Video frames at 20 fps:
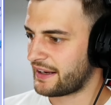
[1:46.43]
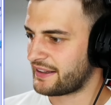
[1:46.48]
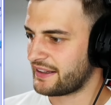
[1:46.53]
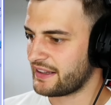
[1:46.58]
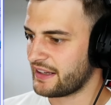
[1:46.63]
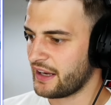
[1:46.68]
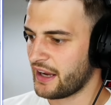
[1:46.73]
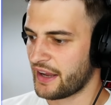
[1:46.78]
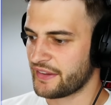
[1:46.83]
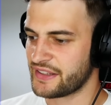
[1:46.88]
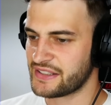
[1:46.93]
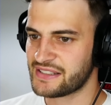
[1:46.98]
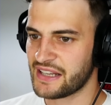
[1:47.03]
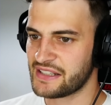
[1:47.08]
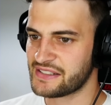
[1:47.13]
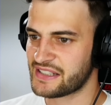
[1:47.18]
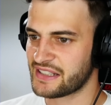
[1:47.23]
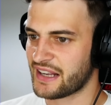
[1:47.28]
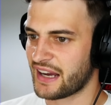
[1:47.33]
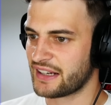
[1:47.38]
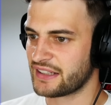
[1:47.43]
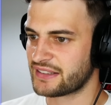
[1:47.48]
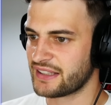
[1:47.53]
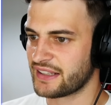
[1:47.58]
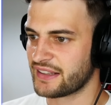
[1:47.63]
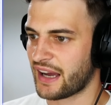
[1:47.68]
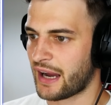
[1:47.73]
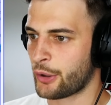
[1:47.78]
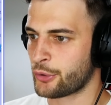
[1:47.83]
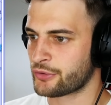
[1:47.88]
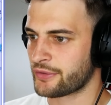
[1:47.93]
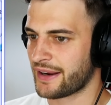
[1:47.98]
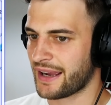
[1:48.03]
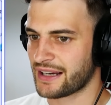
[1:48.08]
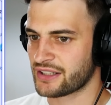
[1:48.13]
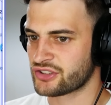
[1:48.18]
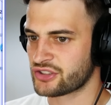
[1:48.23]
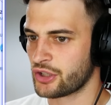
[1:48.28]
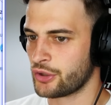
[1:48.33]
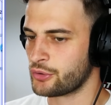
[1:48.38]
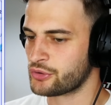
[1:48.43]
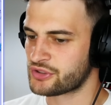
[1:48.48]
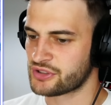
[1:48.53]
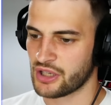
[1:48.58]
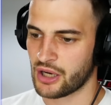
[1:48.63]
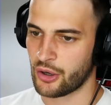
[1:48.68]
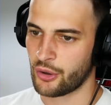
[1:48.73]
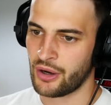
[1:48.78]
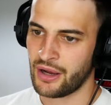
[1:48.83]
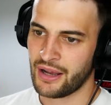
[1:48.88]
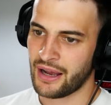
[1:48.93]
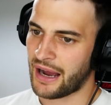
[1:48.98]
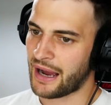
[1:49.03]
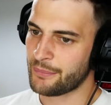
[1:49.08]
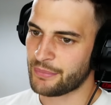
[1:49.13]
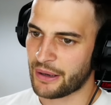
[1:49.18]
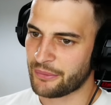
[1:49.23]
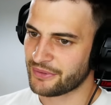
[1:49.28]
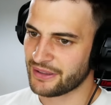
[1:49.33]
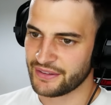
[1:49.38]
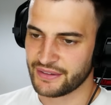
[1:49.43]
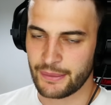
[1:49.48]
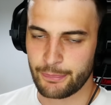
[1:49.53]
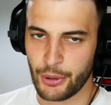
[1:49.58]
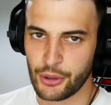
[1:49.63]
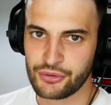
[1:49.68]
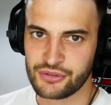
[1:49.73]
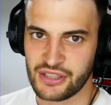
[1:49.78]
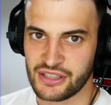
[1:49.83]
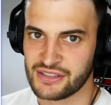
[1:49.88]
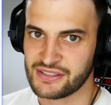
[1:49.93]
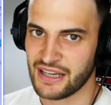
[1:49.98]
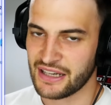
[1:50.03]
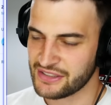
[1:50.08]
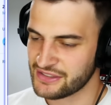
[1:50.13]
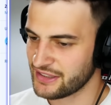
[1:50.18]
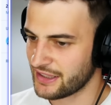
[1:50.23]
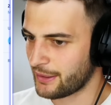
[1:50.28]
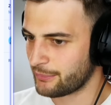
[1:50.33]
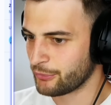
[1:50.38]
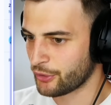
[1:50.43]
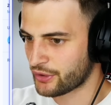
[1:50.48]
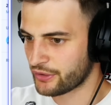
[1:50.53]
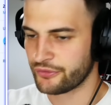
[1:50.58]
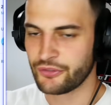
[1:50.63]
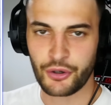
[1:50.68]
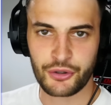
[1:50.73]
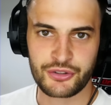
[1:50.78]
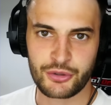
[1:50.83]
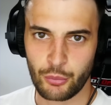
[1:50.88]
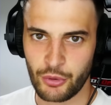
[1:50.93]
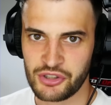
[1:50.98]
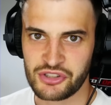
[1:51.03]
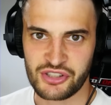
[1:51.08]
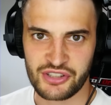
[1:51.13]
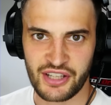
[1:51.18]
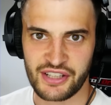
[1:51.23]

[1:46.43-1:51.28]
here, and they said it's the kind of thing that I would react to, so I'm glad they posted it, because actually, I'm looking forward to watching